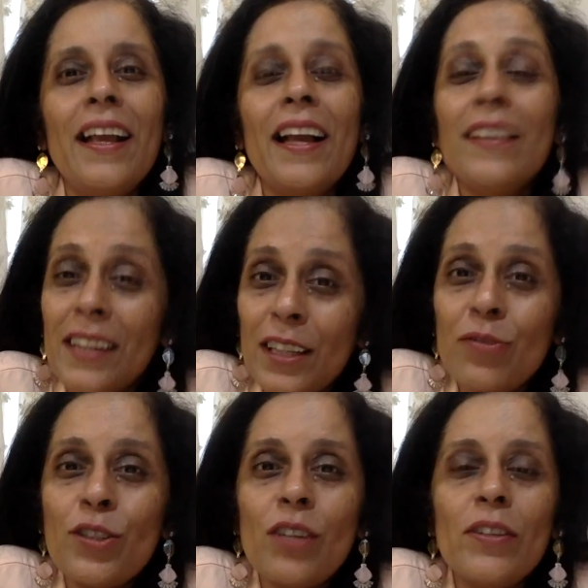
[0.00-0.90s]
In the next
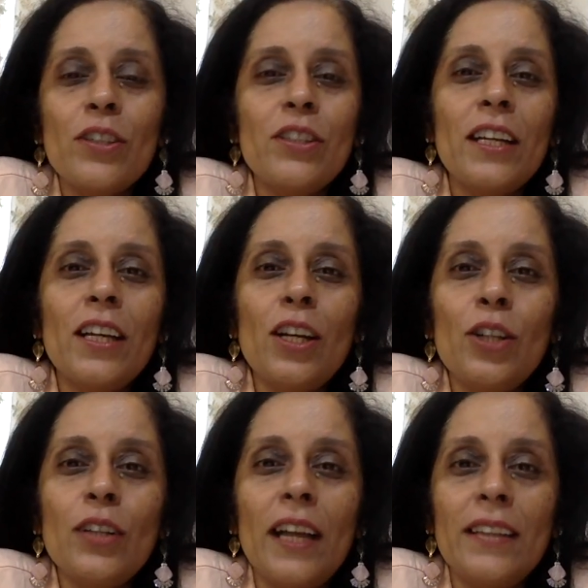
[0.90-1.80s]
video, we're going to take a
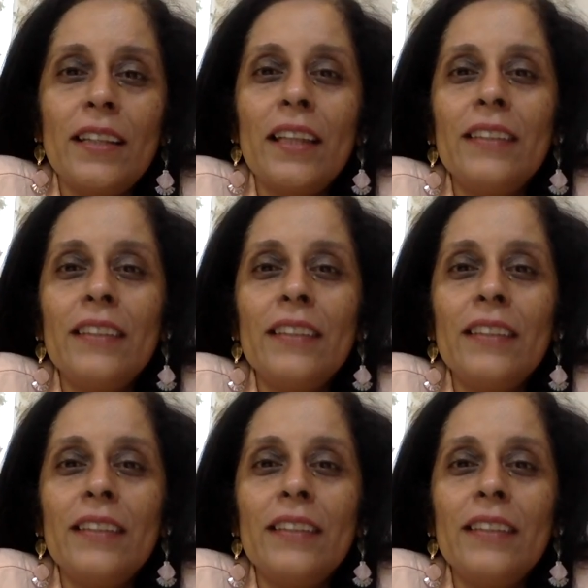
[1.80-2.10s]
look at